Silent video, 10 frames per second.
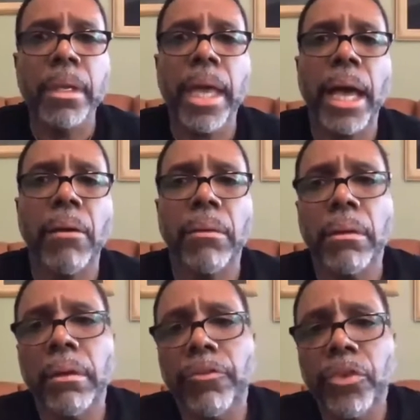Now,
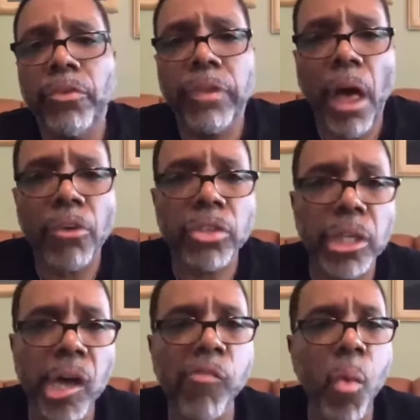if you've lost
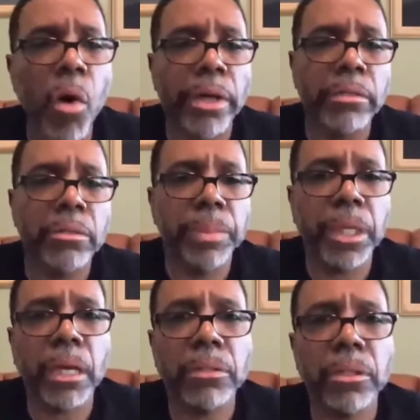loved ones
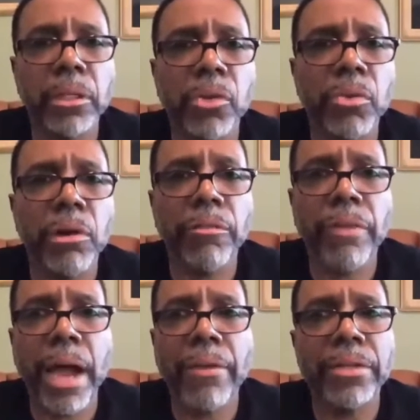because of the
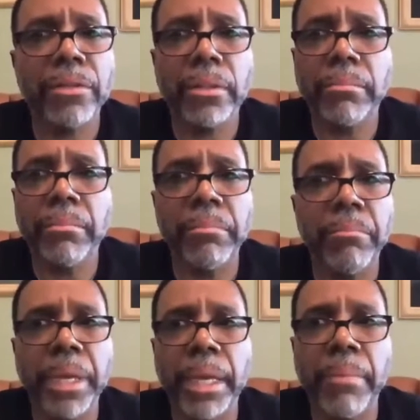coronavirus,
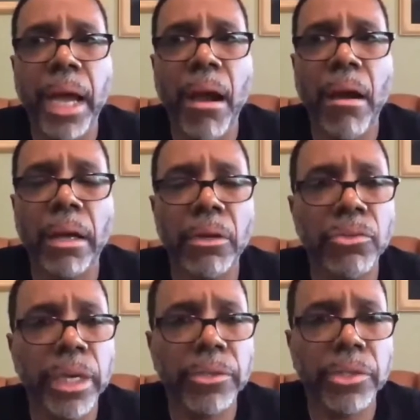man, my heart
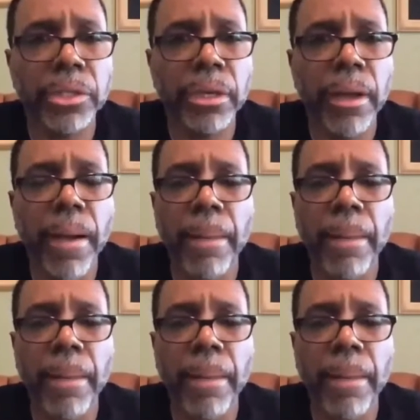goes out to you.